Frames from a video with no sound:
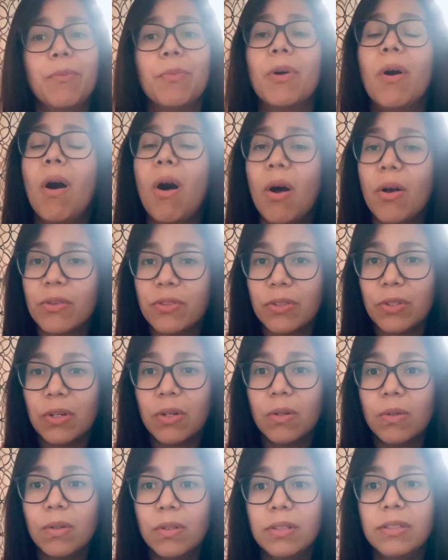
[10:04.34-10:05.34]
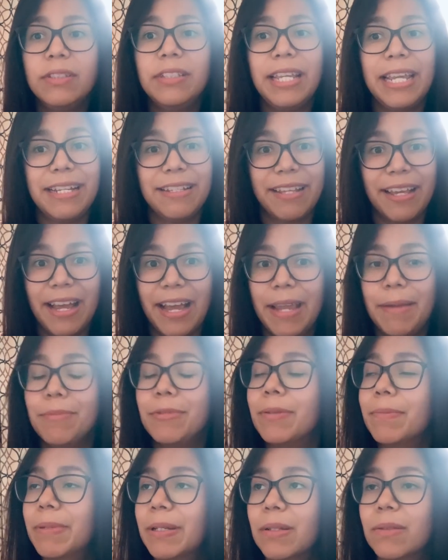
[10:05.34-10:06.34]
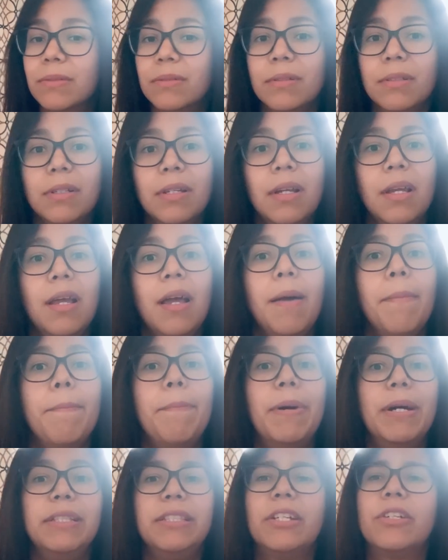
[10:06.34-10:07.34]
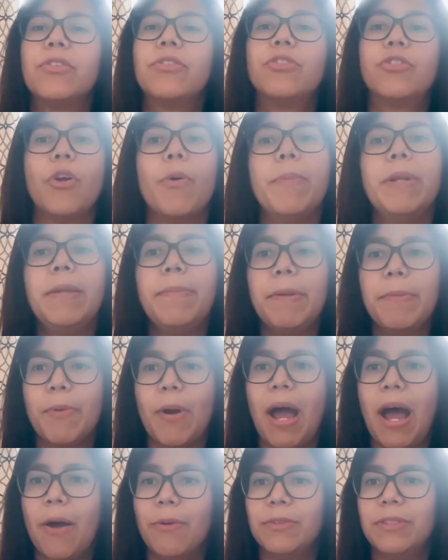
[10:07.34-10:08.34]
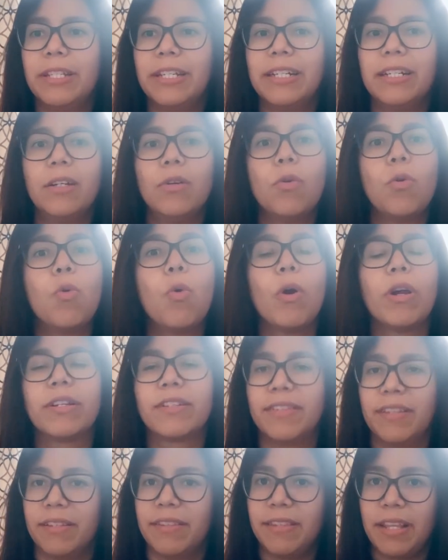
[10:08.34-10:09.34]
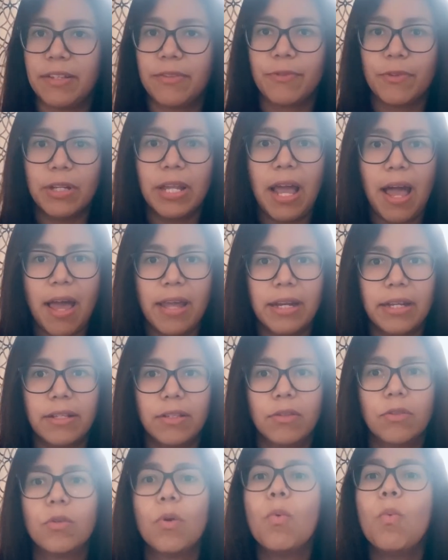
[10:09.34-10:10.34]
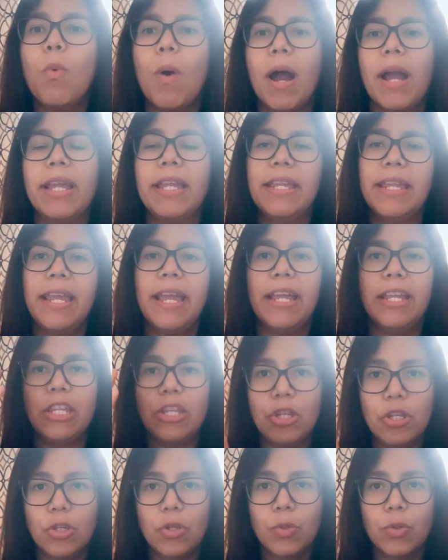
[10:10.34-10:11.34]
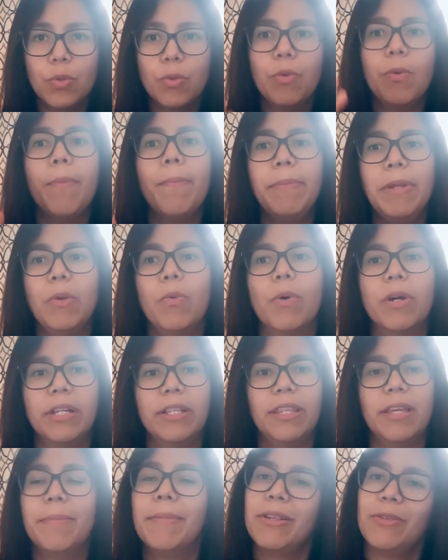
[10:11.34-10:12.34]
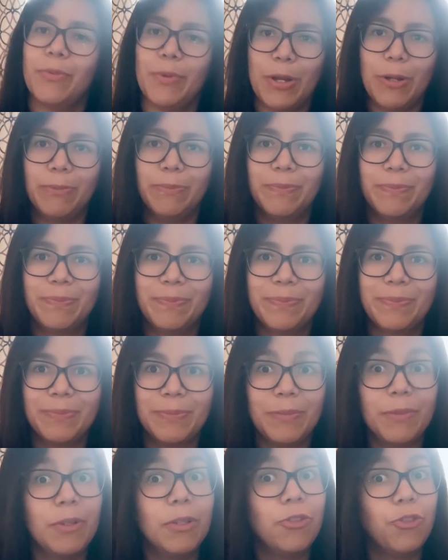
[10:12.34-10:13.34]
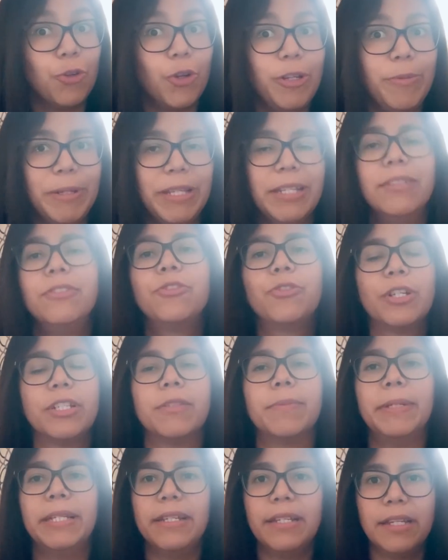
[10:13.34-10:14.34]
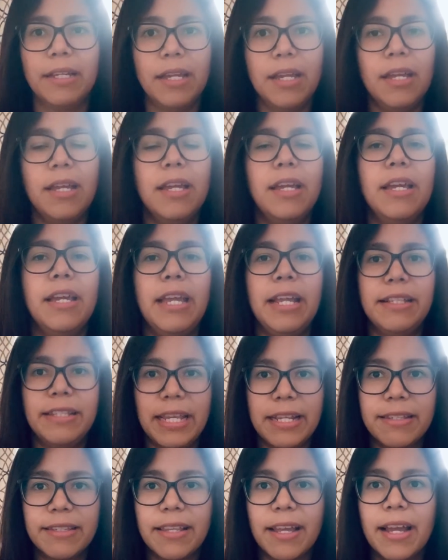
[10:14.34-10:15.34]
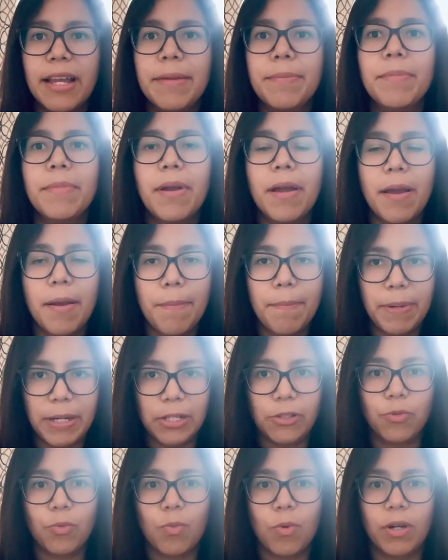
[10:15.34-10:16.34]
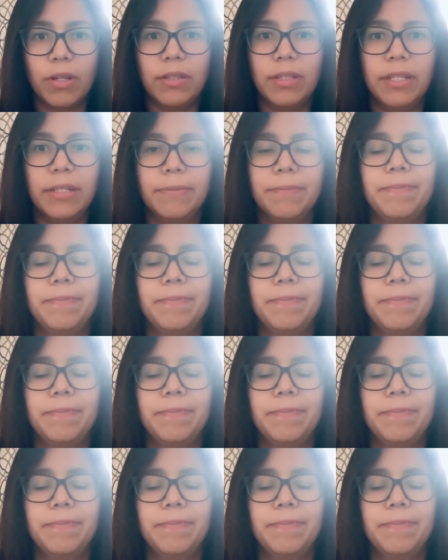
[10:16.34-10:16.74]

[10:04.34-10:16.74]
will also take time to build, but there are so many people out there who are successful at it. So why can't you be one of them as well? Join me, trust me. It takes time, but it's worth it.